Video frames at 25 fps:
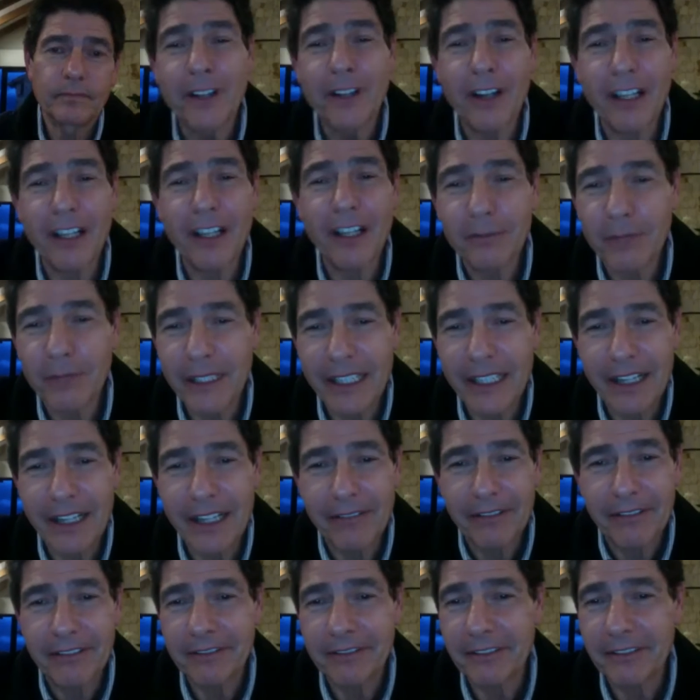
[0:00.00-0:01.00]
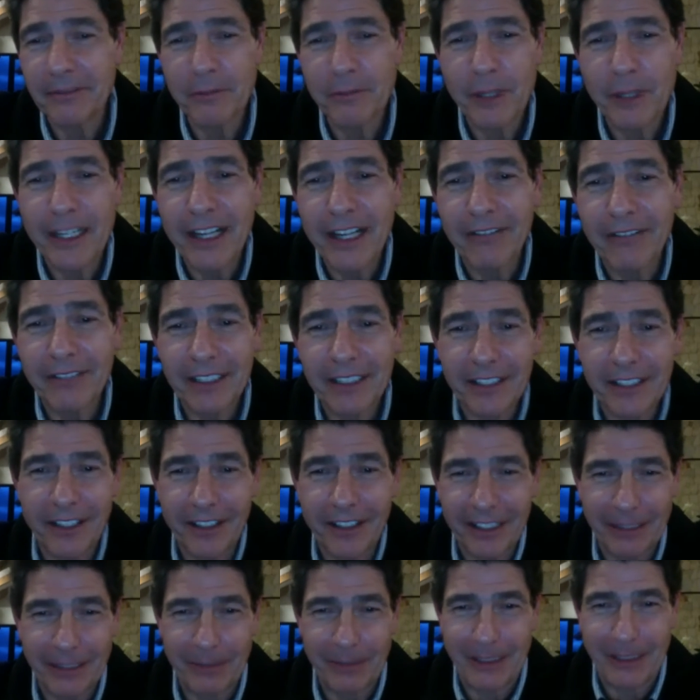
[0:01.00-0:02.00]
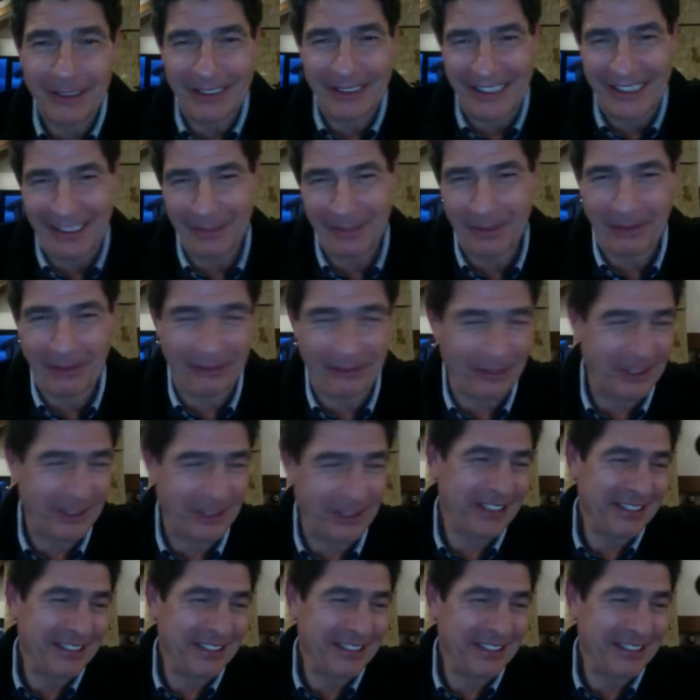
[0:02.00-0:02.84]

God, we never talk about this before.